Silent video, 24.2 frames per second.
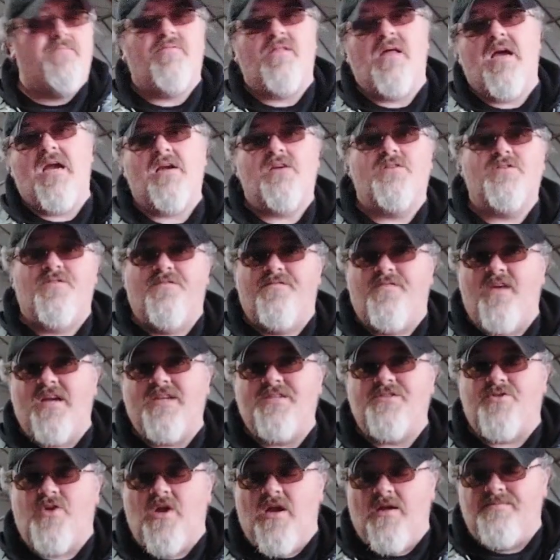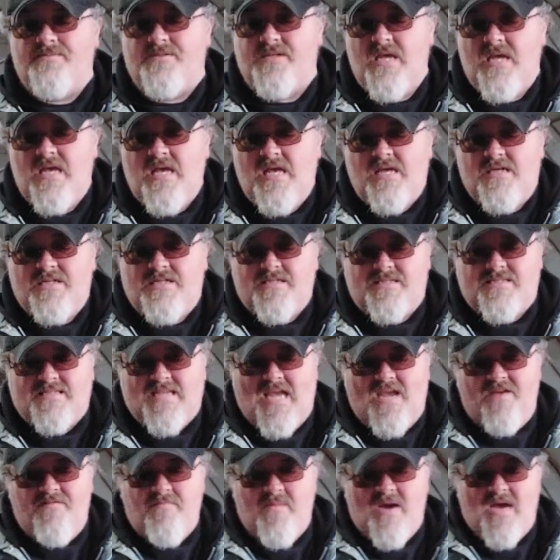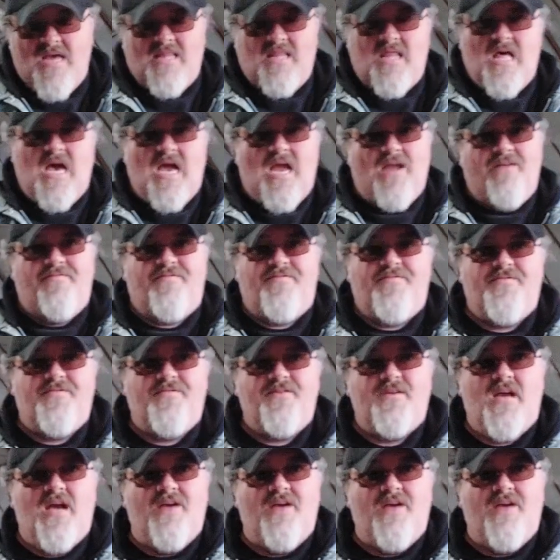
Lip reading: pliers or vice grips to save my life.